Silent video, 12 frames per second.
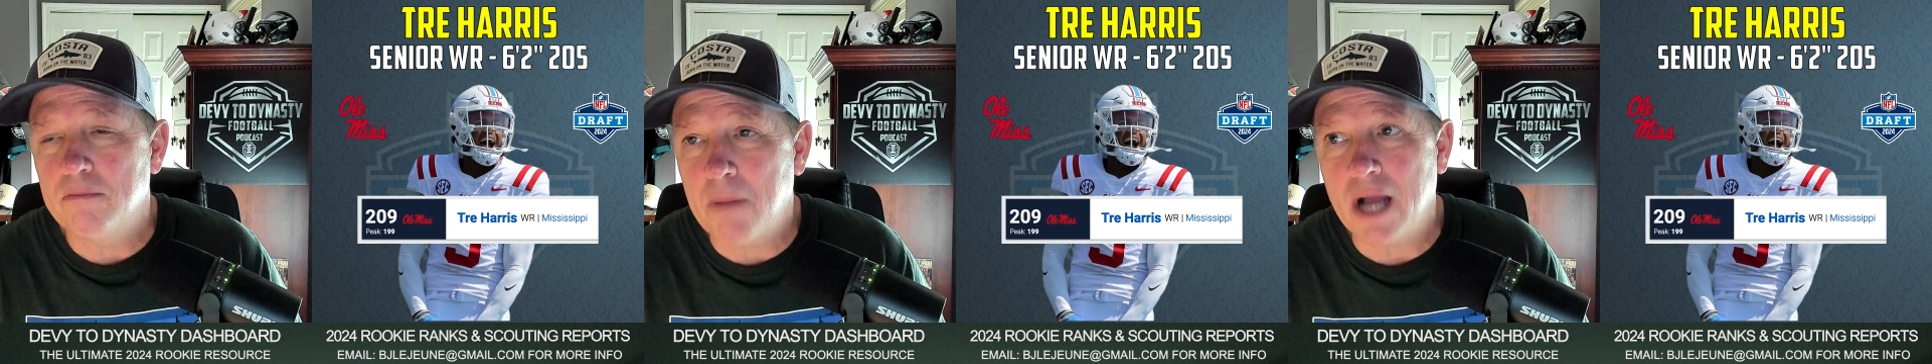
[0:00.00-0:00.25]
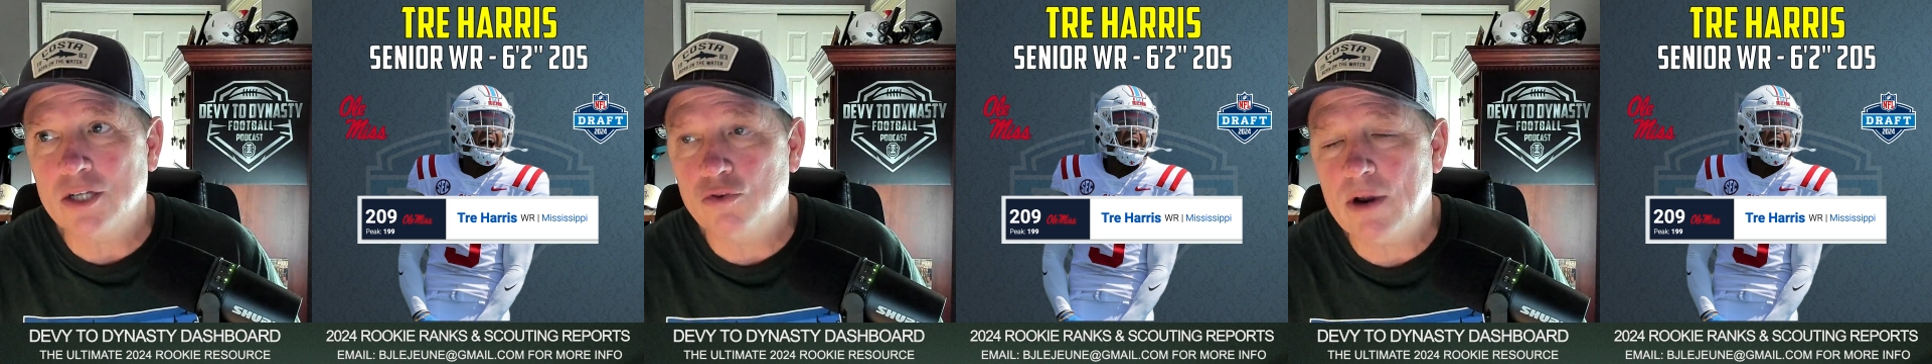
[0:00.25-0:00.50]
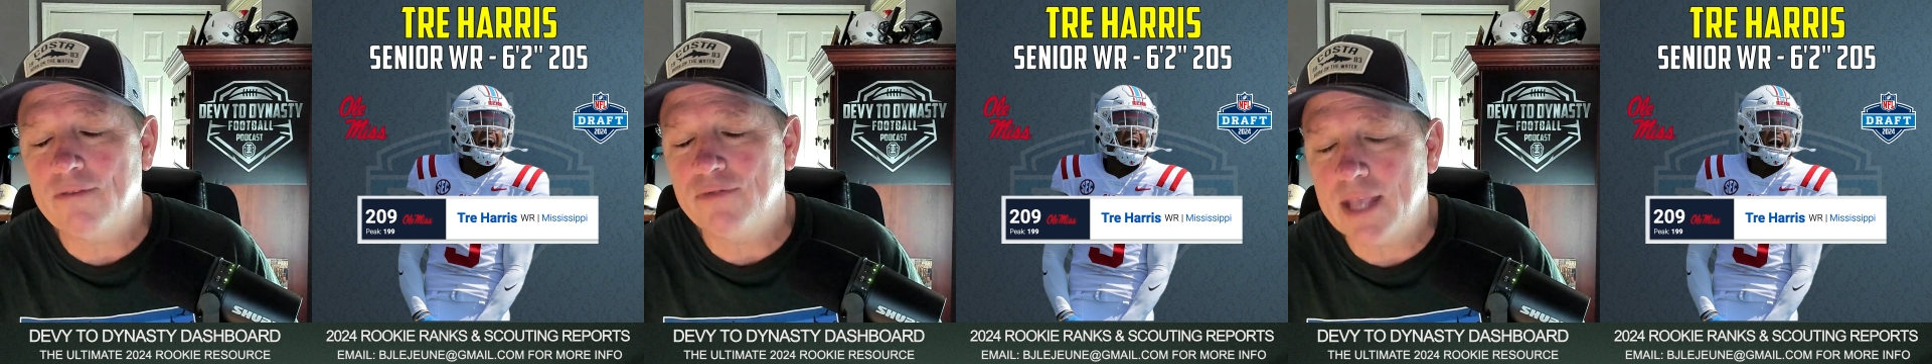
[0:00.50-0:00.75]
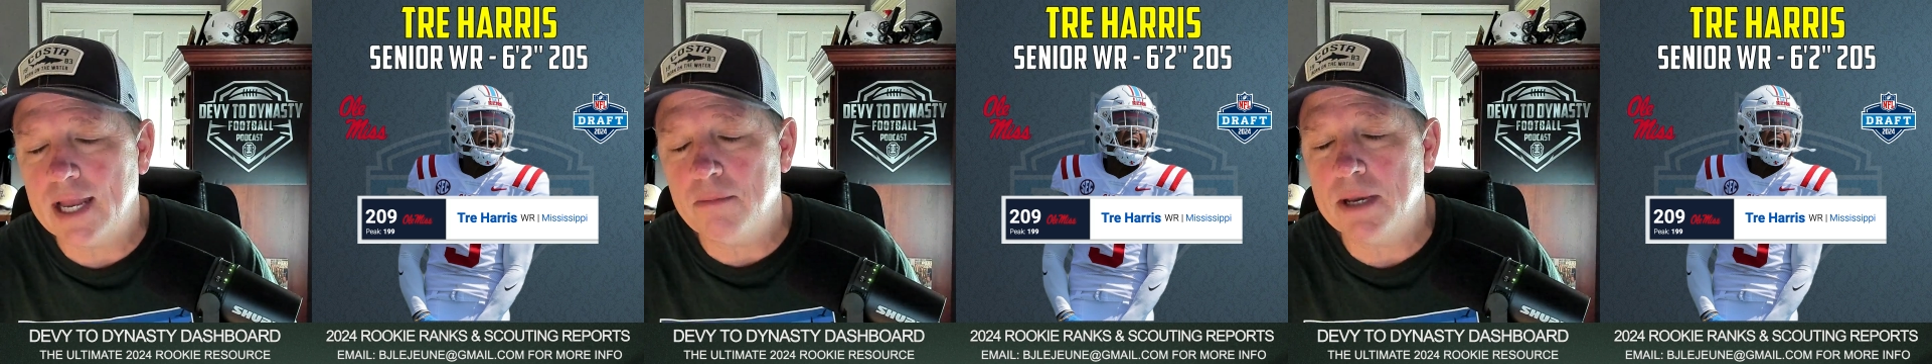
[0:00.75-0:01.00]
Mock Draft
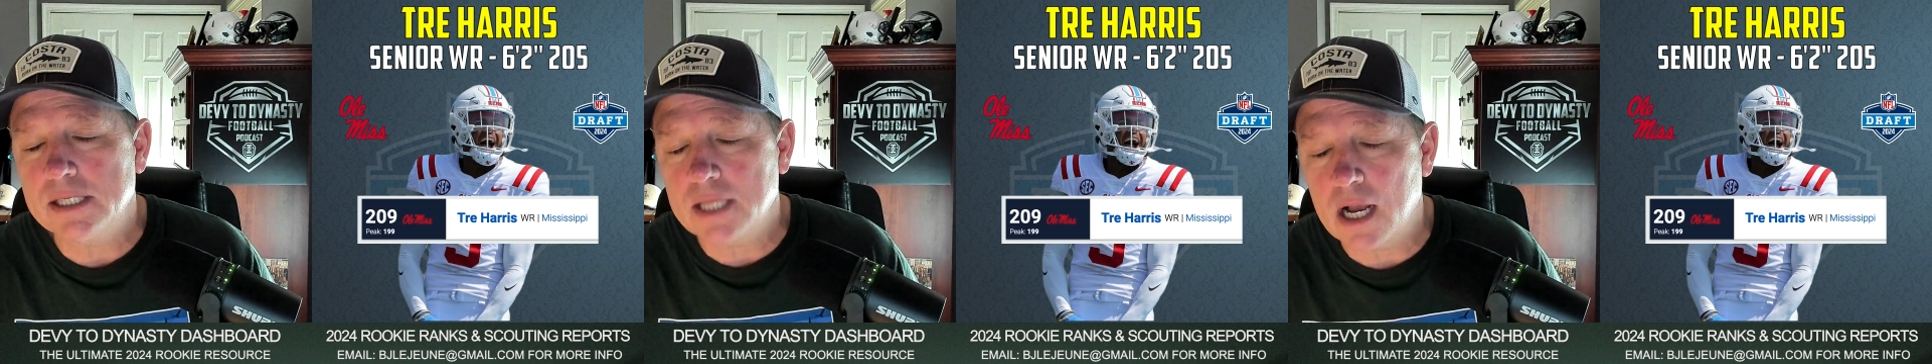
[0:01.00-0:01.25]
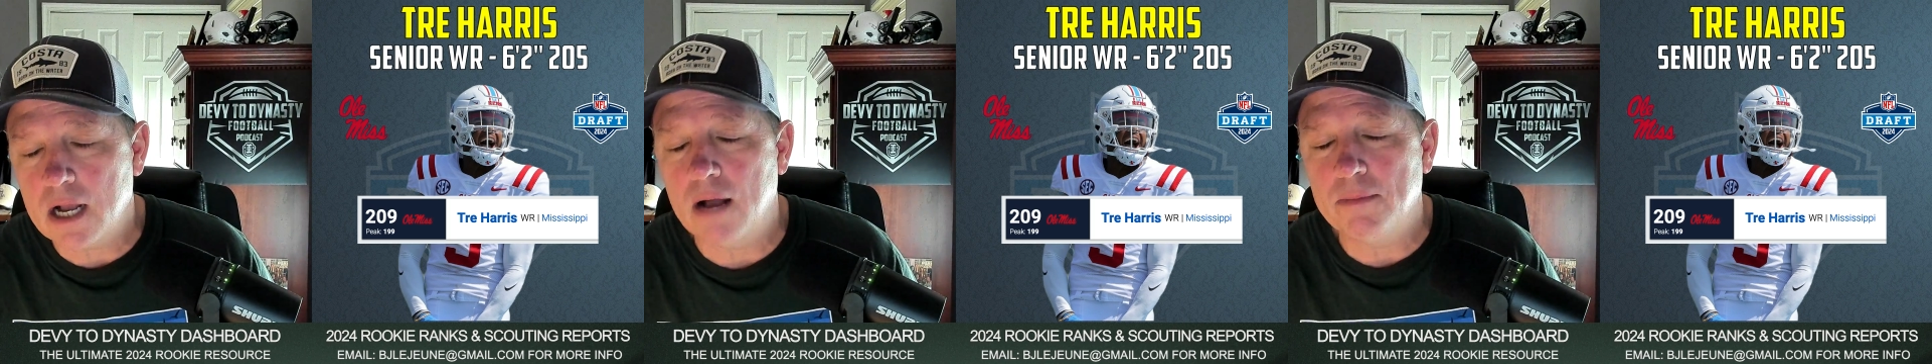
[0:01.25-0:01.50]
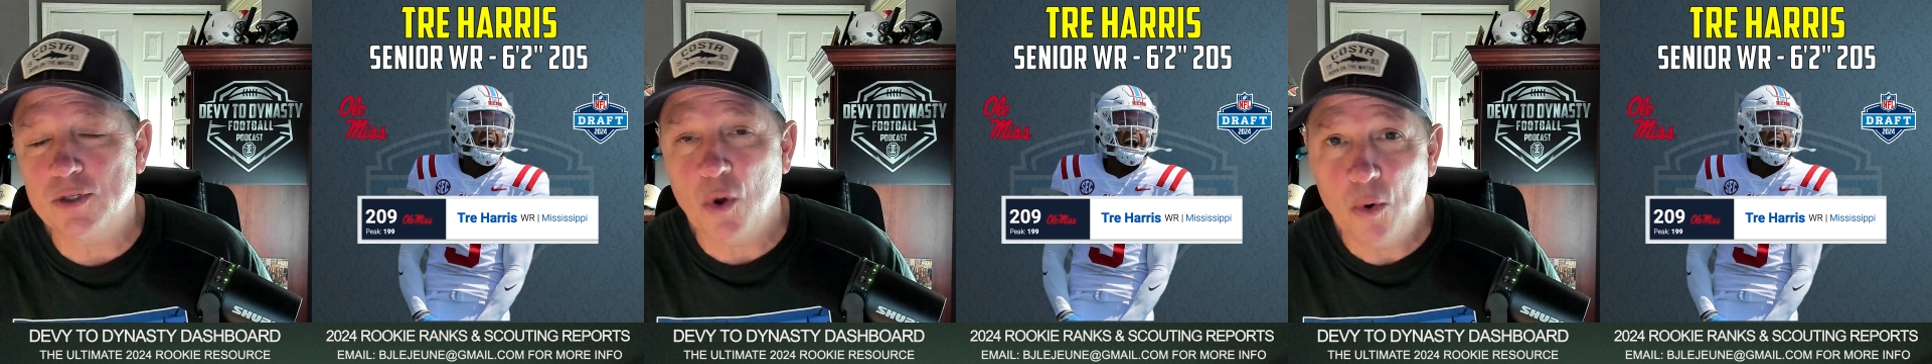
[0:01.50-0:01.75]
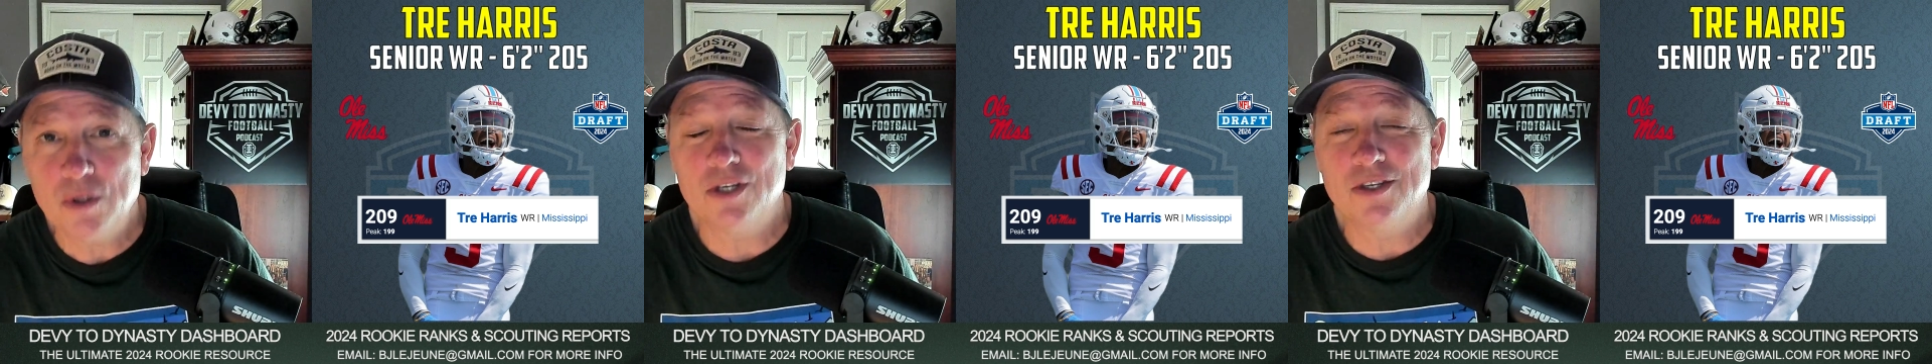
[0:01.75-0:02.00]
Database.com. That's
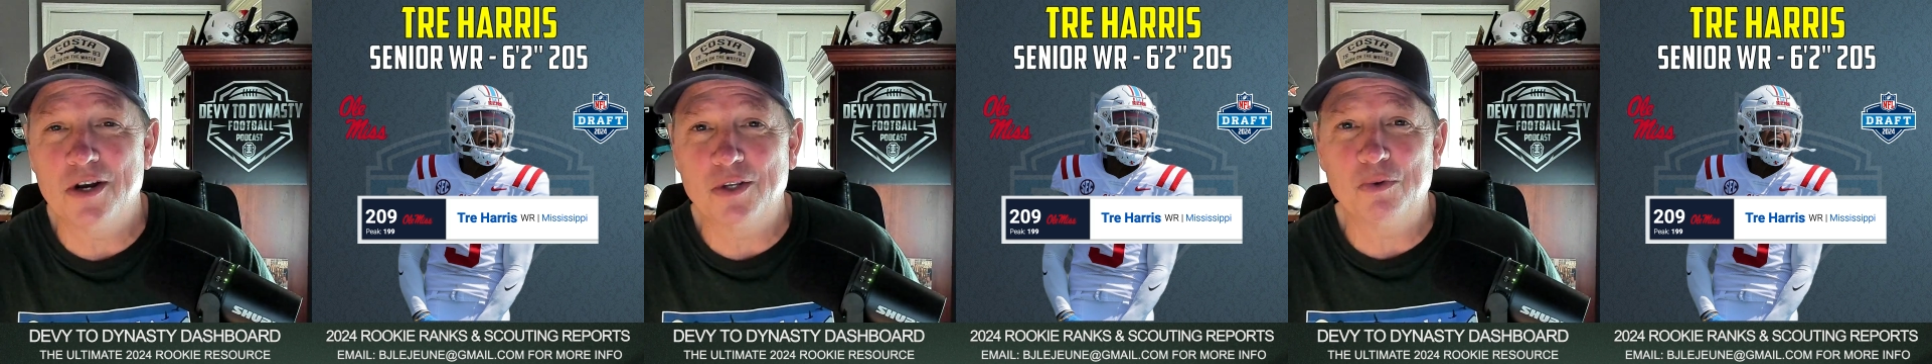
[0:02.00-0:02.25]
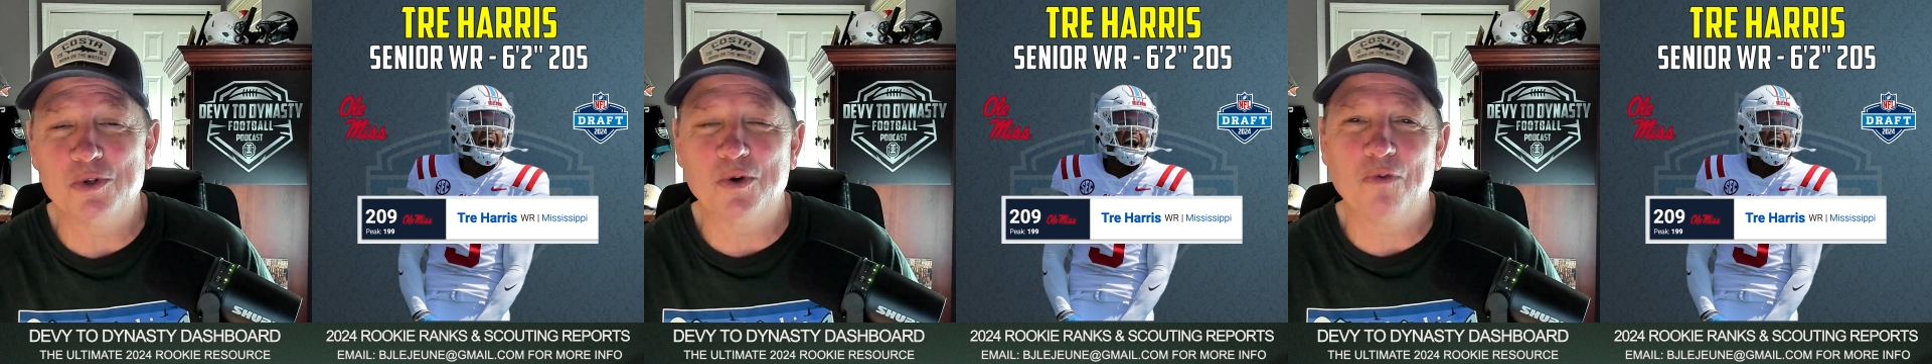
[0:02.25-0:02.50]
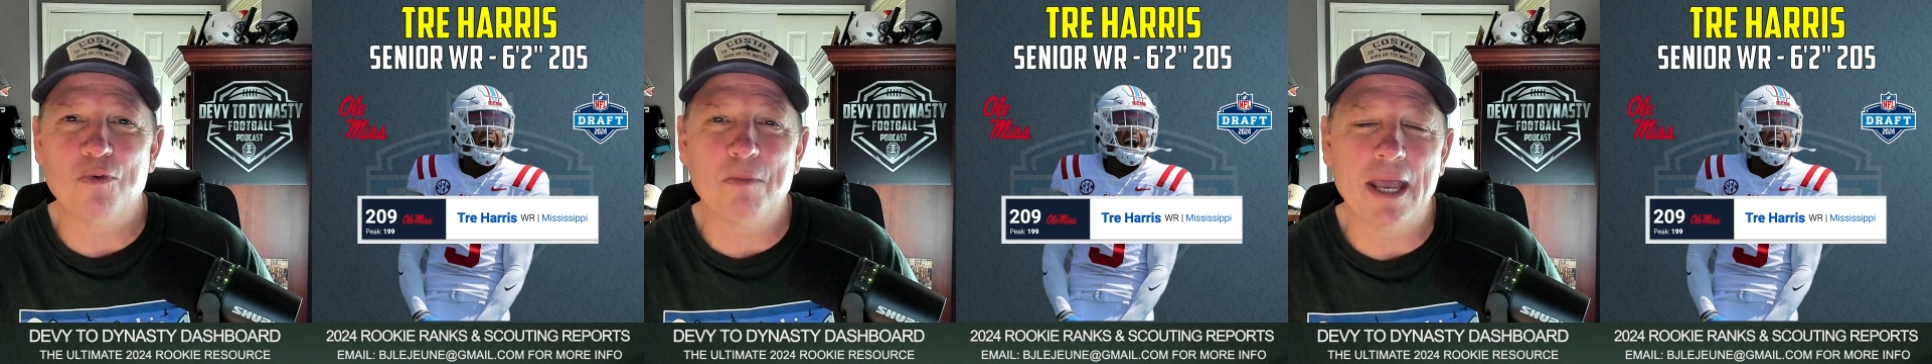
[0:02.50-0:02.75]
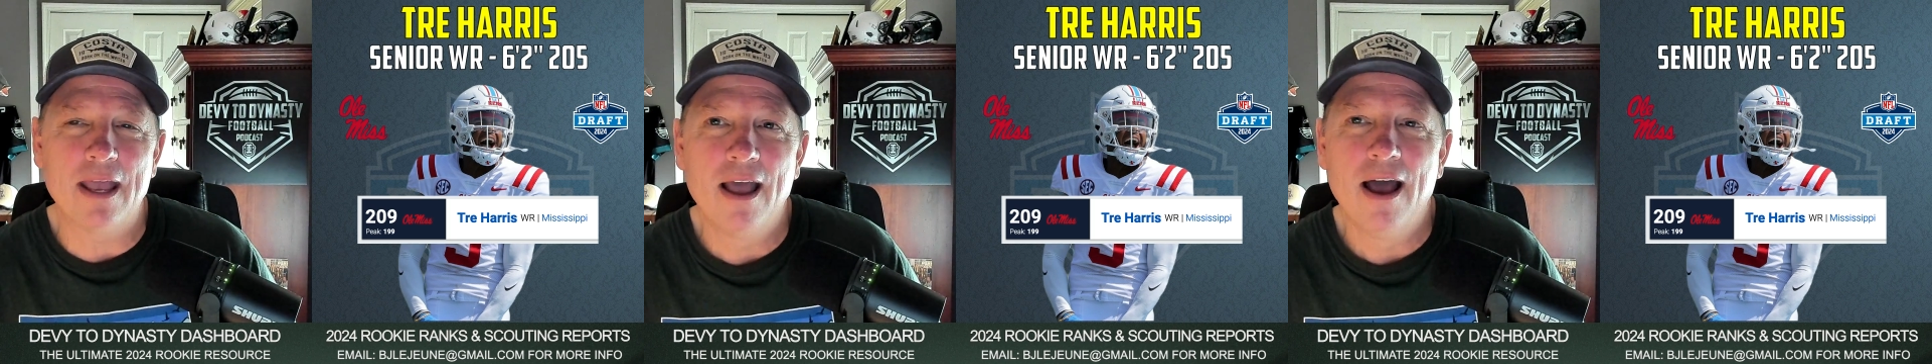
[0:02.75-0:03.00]
always a tongue twister for
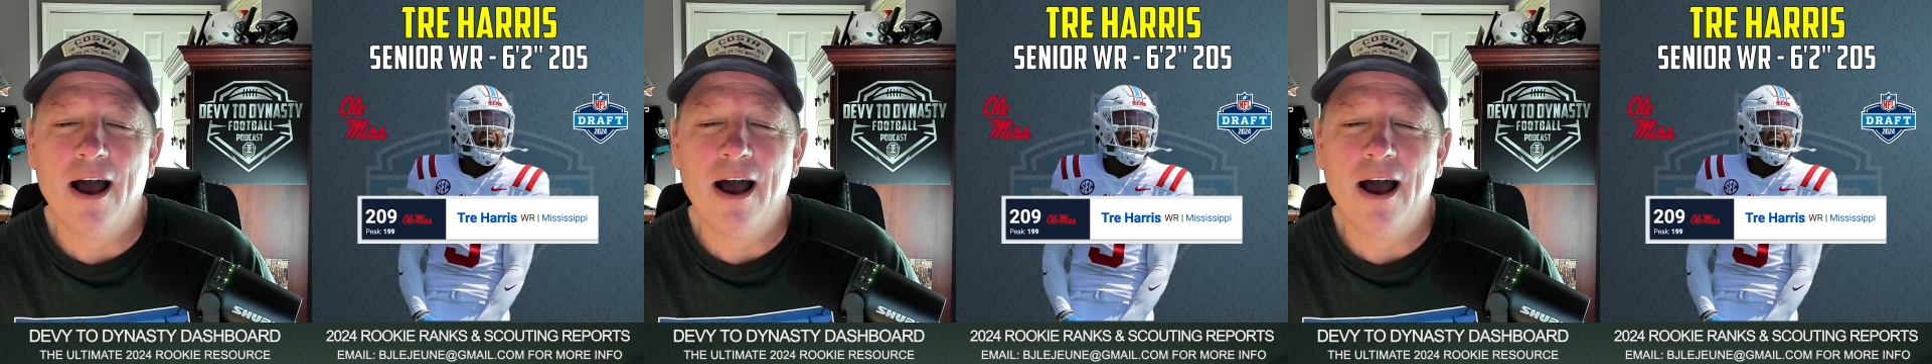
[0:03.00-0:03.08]
me.